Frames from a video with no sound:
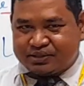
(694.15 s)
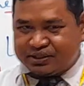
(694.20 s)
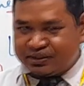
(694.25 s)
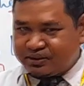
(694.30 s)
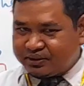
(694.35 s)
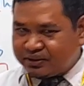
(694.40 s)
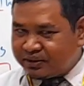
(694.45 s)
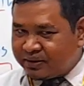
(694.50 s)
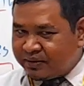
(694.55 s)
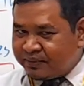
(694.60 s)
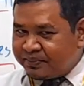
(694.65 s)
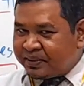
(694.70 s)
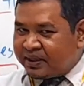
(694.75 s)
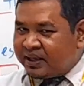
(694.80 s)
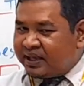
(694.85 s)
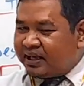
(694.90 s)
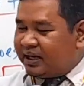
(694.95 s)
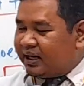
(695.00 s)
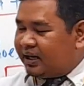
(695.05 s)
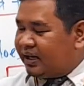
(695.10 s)
So
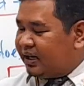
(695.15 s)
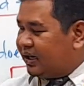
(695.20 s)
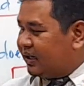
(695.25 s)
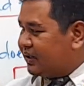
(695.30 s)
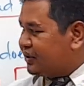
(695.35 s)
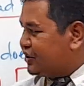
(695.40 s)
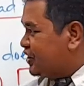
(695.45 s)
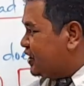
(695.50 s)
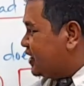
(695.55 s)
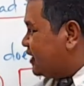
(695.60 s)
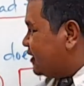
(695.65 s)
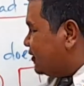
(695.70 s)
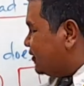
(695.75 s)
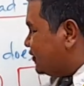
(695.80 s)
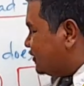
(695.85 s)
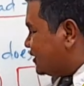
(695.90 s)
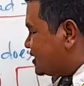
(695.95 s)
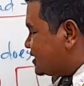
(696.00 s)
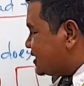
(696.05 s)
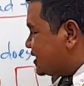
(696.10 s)

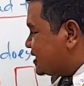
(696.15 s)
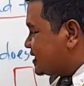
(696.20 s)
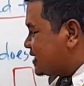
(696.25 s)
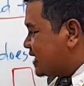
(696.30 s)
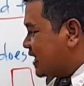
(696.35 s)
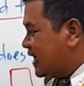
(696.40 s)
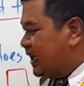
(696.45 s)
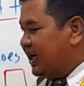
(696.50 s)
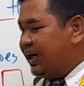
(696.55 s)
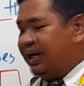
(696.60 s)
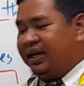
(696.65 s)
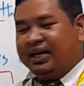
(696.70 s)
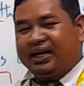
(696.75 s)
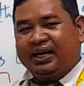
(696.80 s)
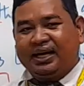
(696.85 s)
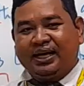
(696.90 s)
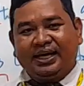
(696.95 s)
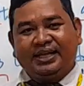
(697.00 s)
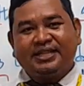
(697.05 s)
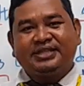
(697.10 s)
this is
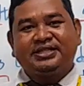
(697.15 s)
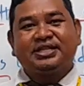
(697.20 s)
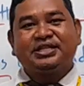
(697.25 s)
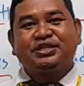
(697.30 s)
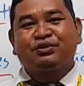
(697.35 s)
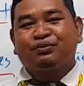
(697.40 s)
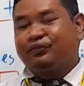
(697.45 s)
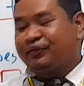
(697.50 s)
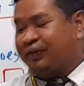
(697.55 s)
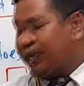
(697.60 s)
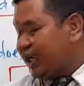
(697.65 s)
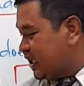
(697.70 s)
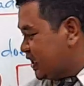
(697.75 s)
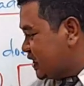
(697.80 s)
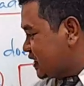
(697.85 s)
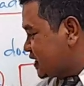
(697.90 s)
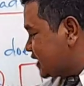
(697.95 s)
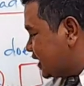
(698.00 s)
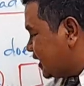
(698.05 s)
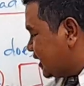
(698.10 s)
I just
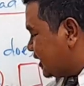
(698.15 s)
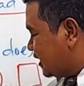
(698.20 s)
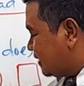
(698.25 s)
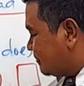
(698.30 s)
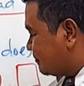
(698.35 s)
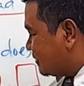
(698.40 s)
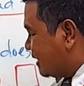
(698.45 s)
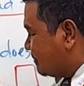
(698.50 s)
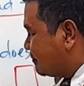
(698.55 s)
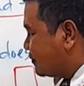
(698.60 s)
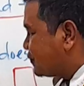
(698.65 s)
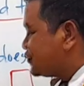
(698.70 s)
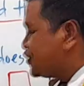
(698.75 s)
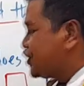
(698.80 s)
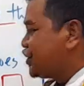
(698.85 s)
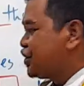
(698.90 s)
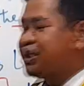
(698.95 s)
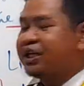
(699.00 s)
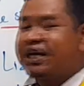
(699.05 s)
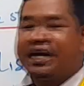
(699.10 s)
focus on the
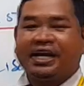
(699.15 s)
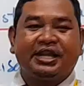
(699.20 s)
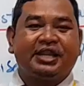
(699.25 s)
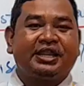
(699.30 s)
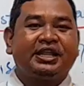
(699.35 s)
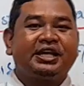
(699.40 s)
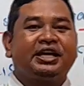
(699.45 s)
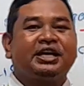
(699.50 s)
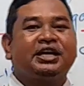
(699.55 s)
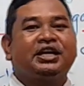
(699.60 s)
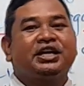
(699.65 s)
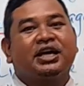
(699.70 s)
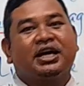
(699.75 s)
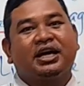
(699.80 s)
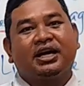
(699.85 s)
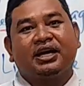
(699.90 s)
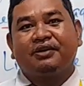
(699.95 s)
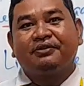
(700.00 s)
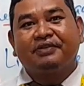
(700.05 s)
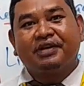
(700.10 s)
preposition and think in the
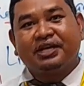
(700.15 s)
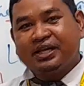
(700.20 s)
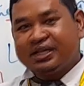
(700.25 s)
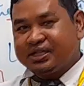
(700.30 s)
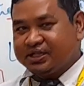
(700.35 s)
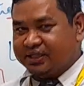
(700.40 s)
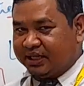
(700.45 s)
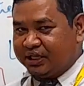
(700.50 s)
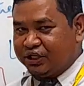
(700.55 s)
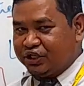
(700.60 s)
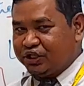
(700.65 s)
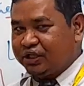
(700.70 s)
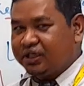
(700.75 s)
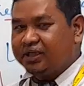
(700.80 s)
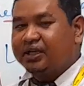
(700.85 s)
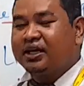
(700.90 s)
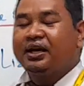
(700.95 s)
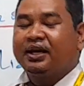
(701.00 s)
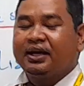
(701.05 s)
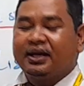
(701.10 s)
house in this
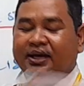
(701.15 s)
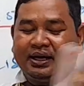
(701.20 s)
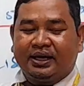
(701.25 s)
lesson,